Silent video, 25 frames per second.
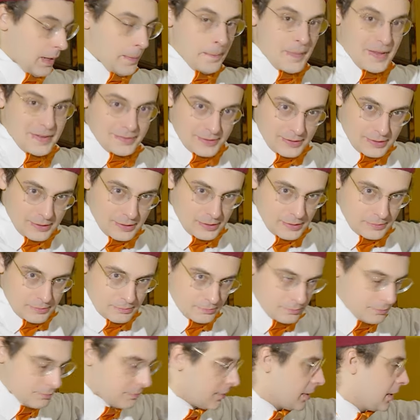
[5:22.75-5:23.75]
Basically,
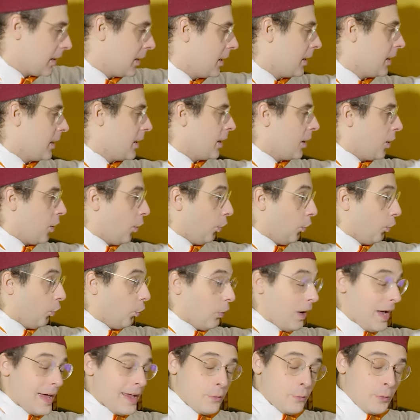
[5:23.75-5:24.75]

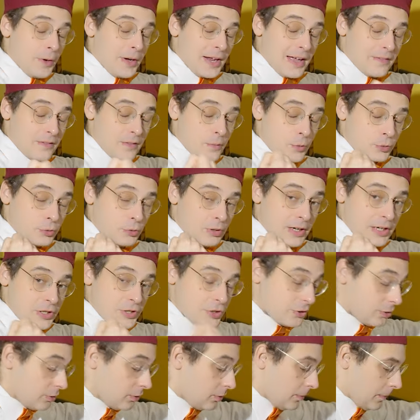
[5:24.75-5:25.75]
when we have a
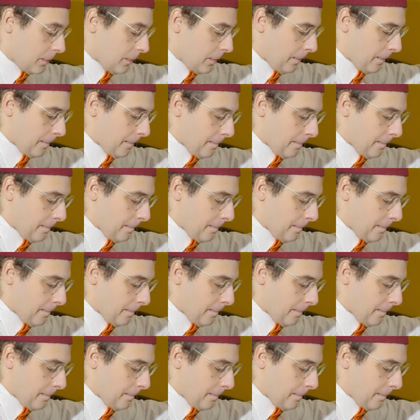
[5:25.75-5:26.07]
modulation,